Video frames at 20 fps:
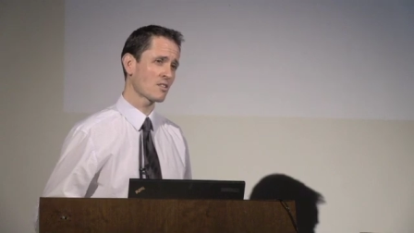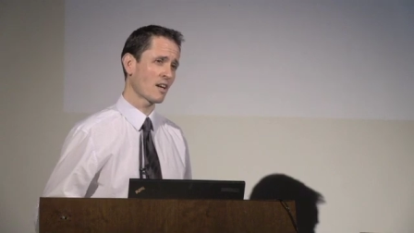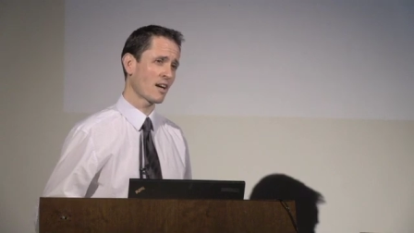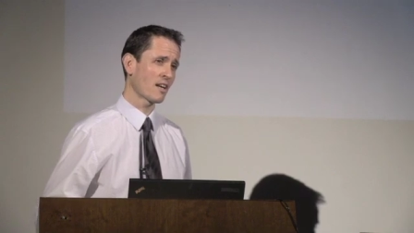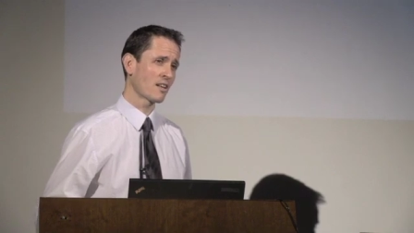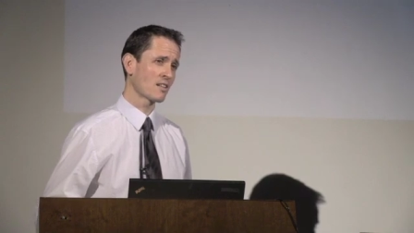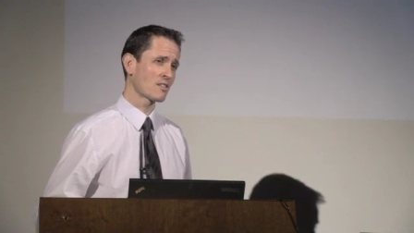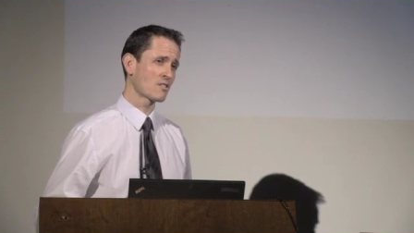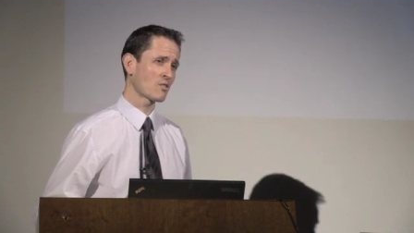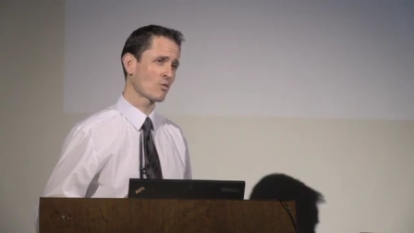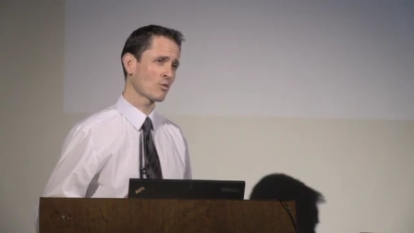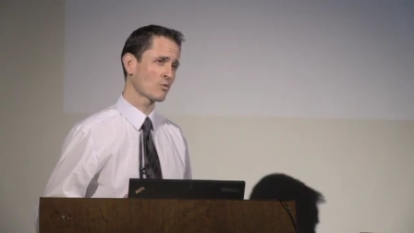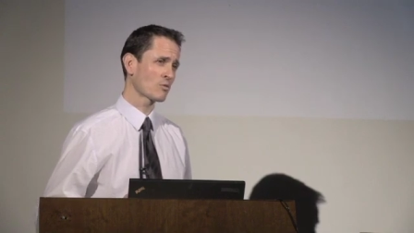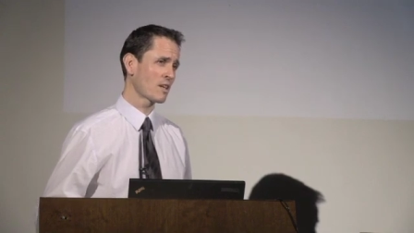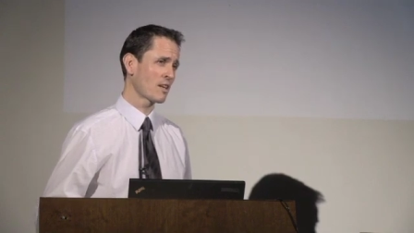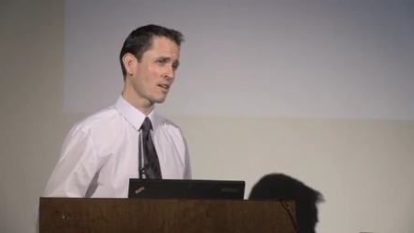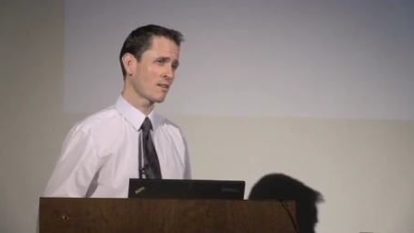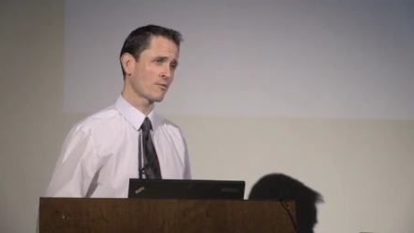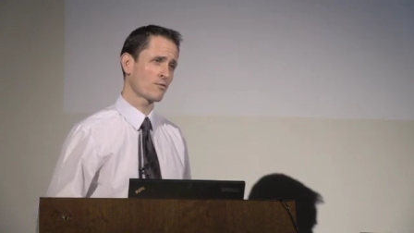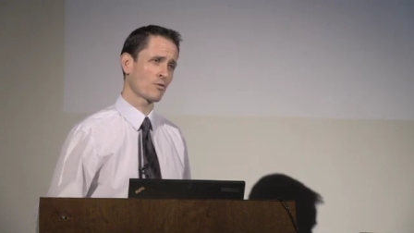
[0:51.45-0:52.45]
and it's all
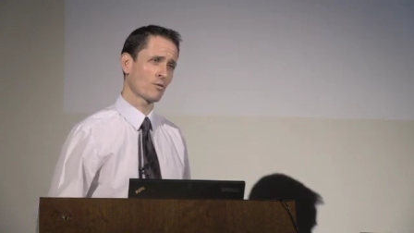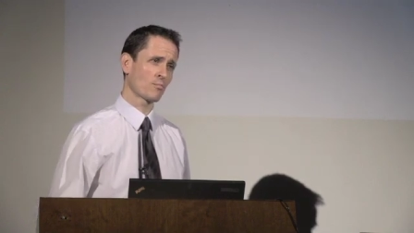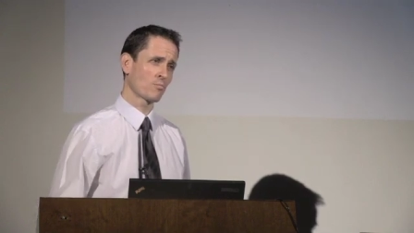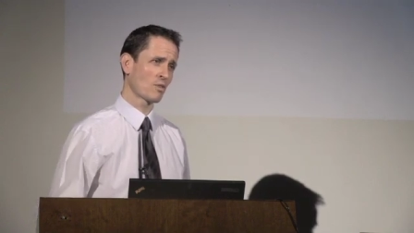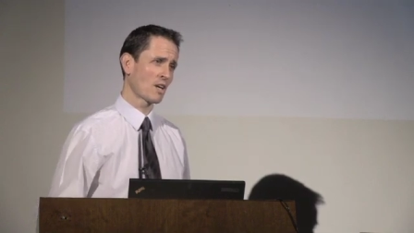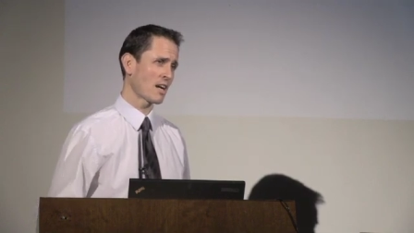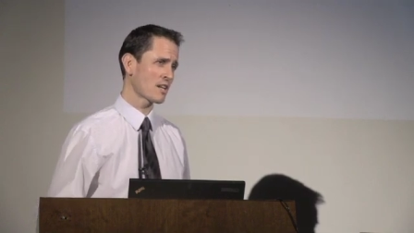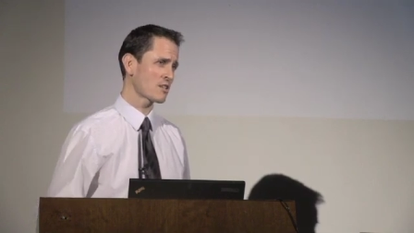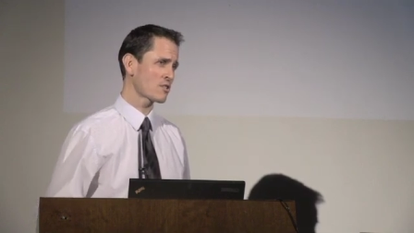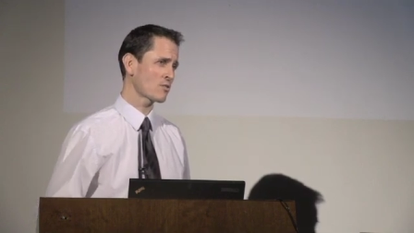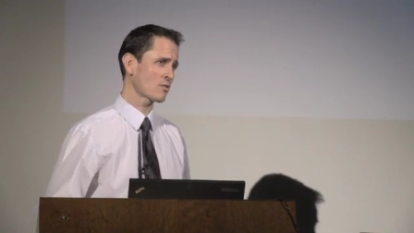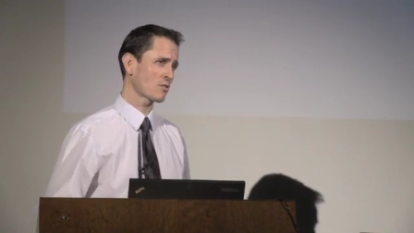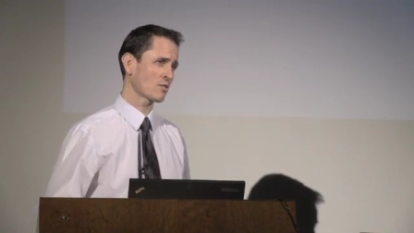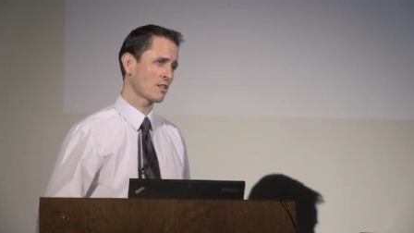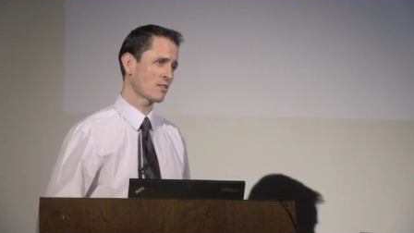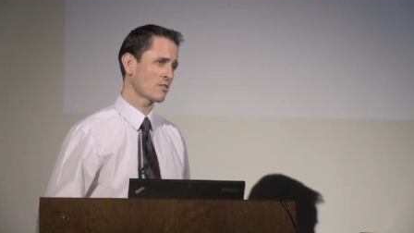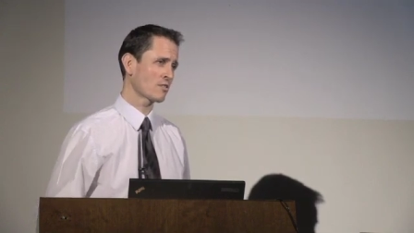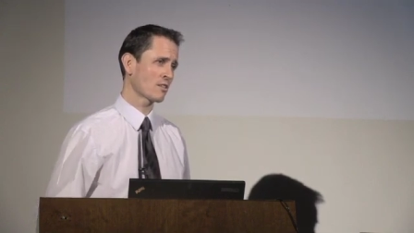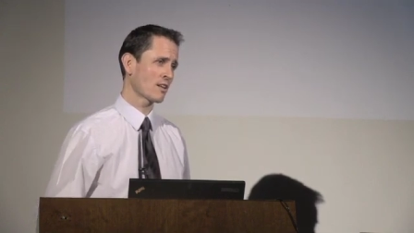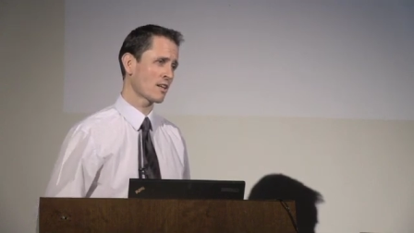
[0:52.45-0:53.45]
taken from national and
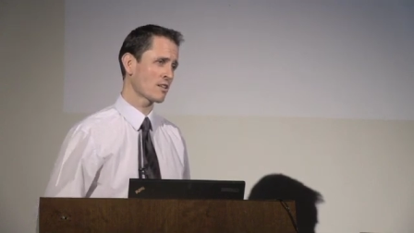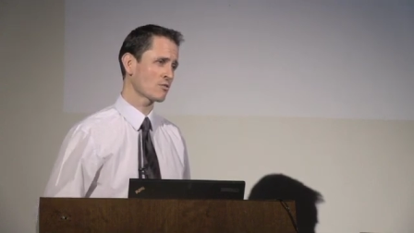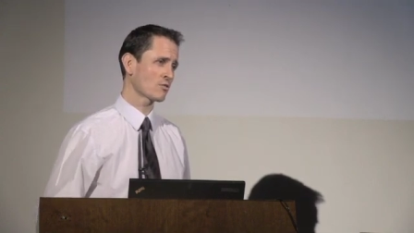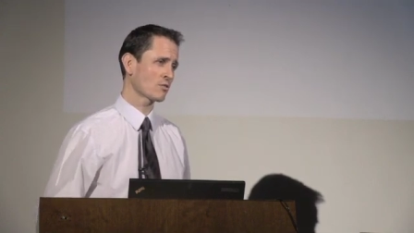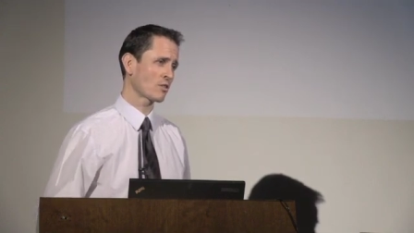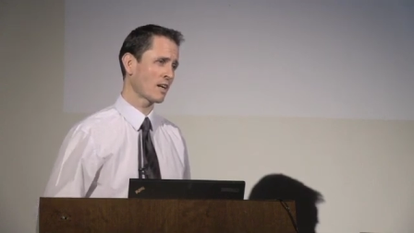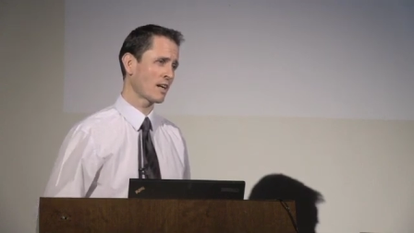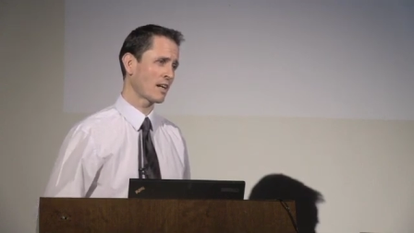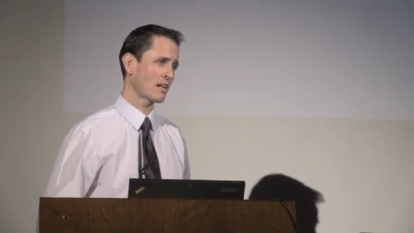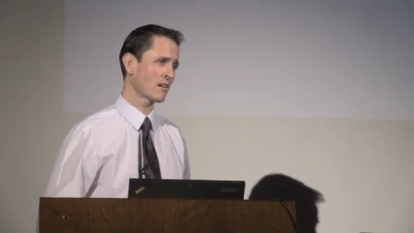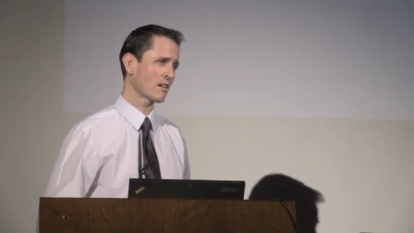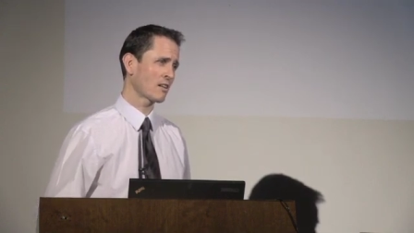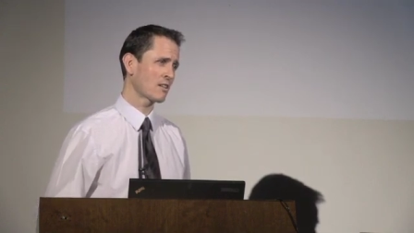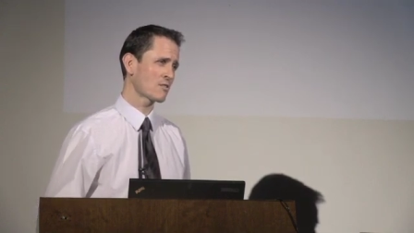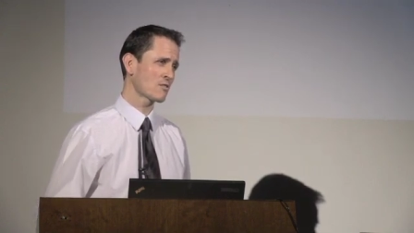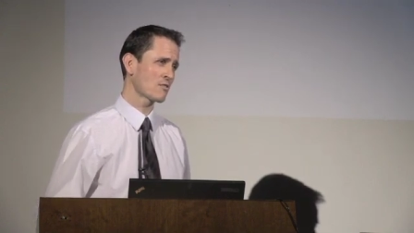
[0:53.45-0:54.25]
international guidelines,